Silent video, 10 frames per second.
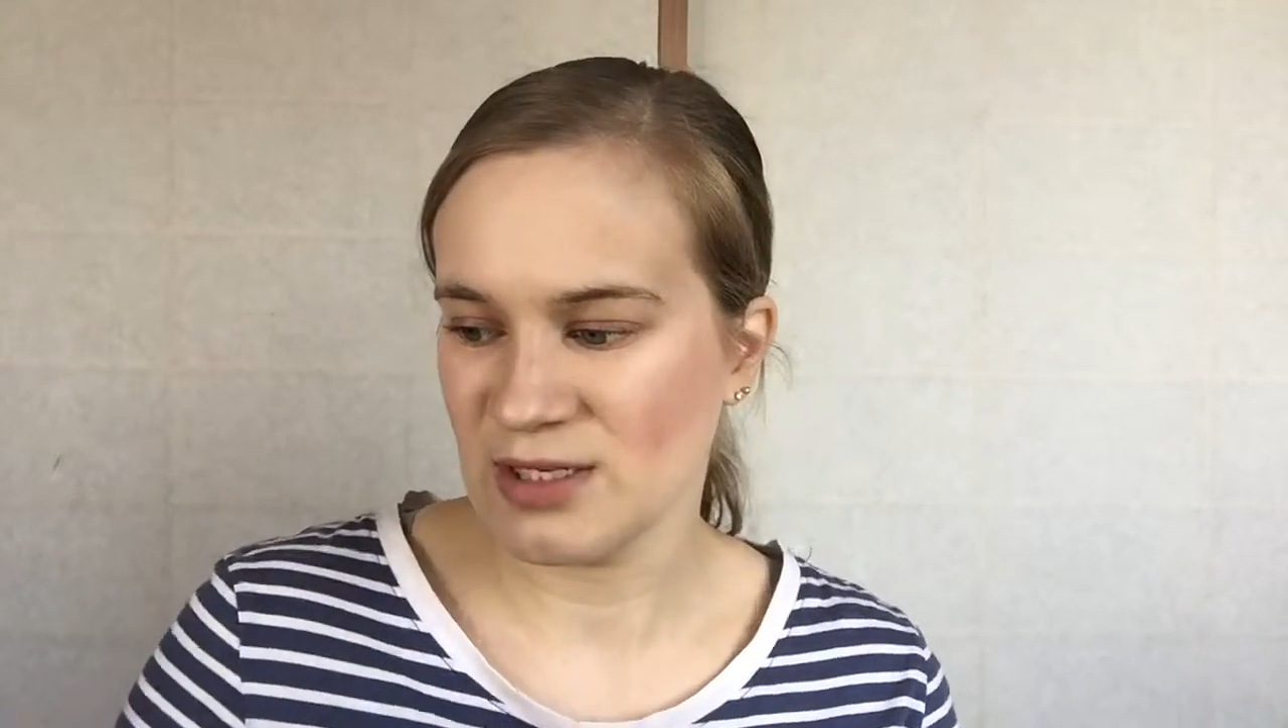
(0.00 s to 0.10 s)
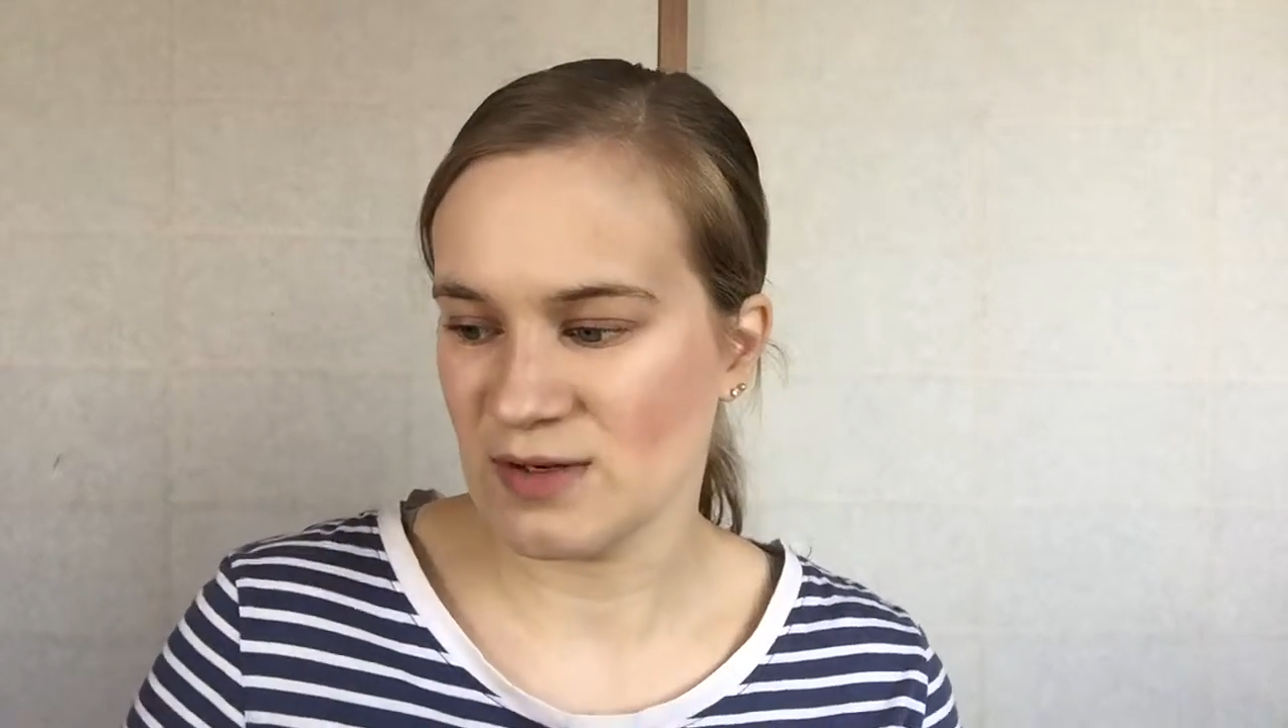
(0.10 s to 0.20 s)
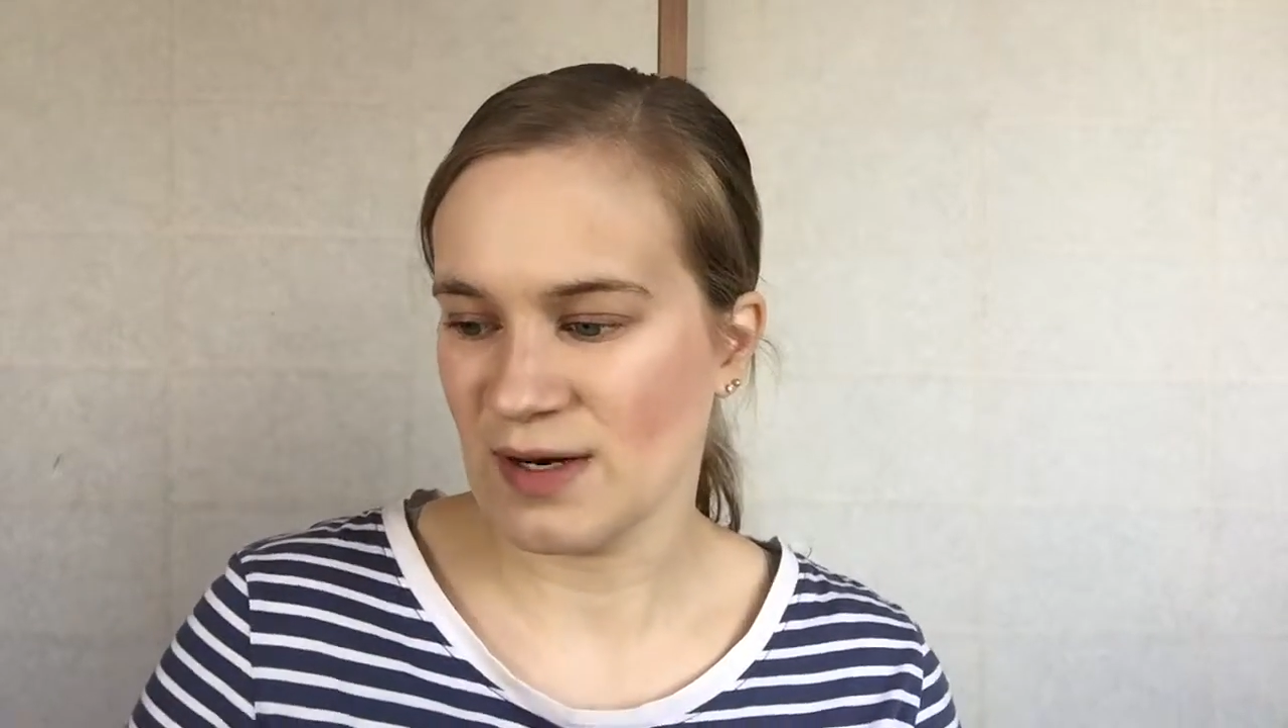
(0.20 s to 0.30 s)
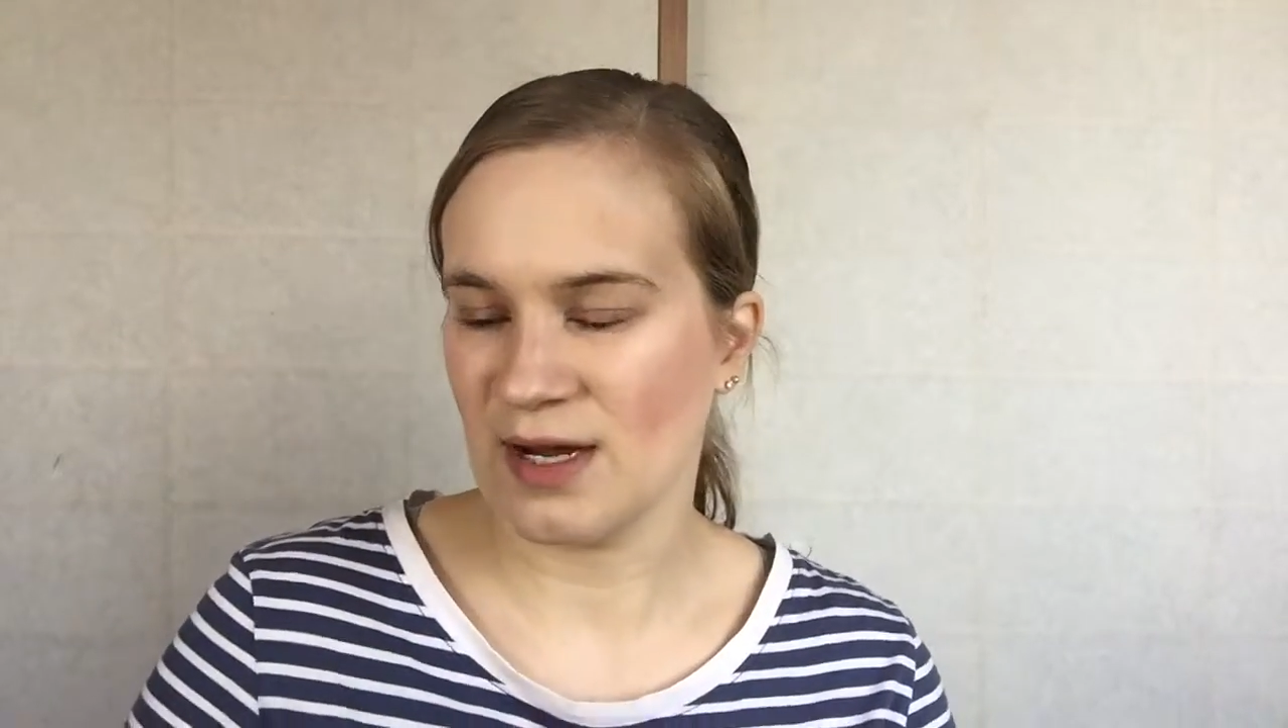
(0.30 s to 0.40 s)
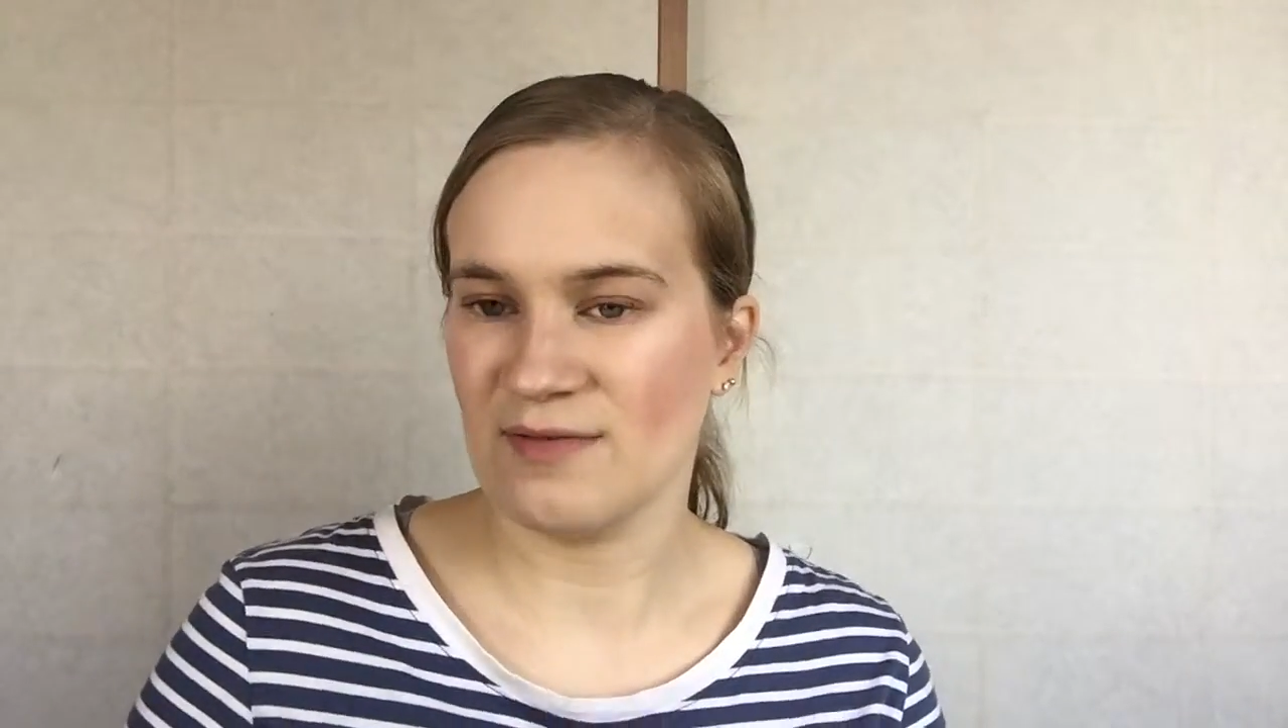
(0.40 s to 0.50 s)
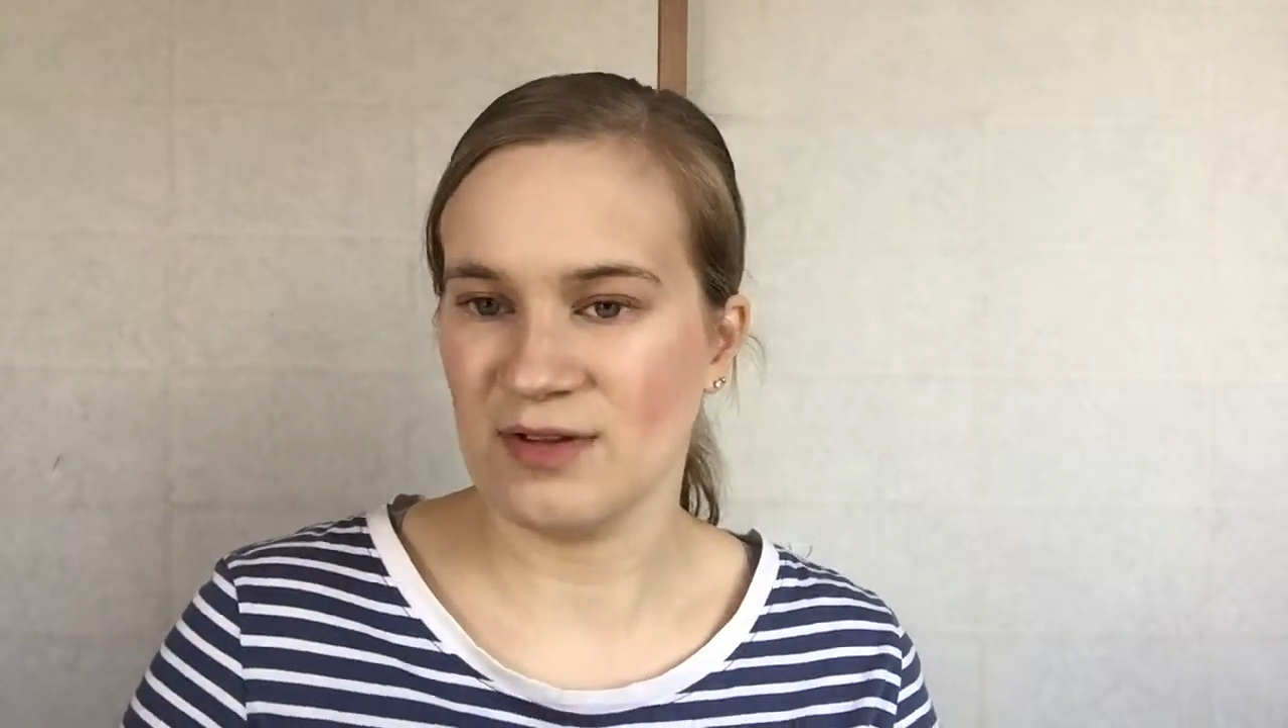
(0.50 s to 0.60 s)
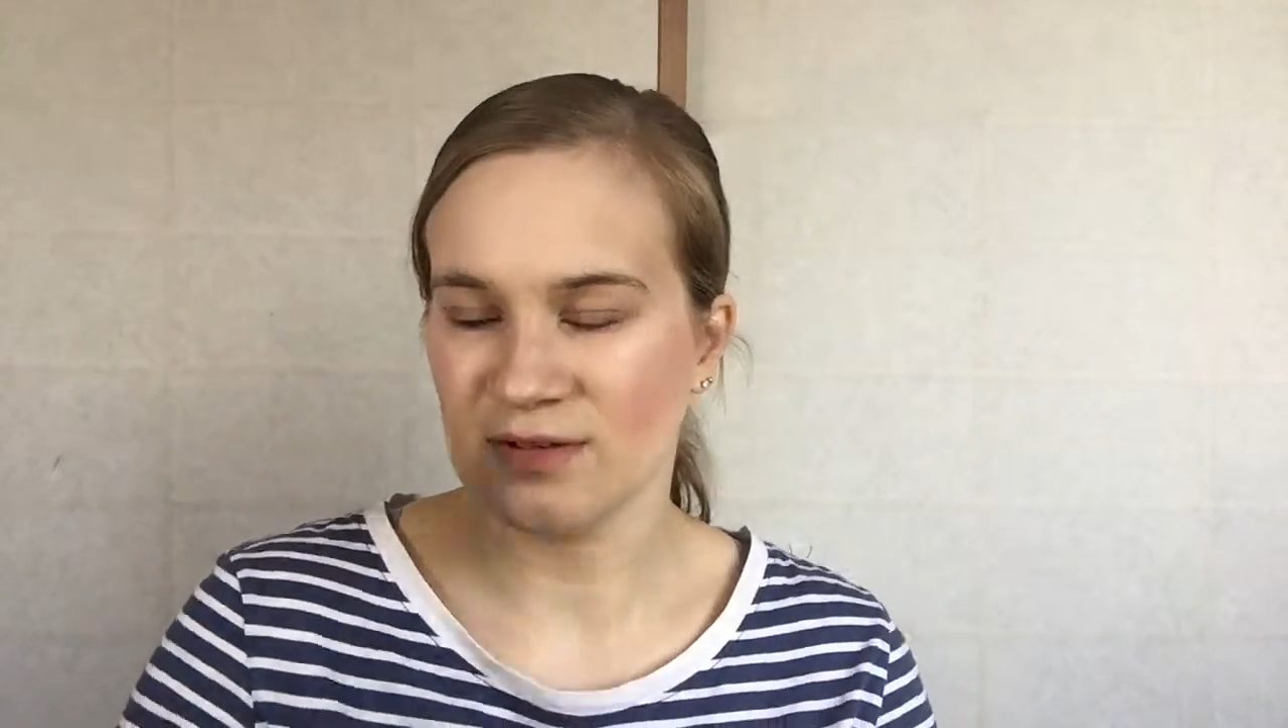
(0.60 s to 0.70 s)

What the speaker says: don't have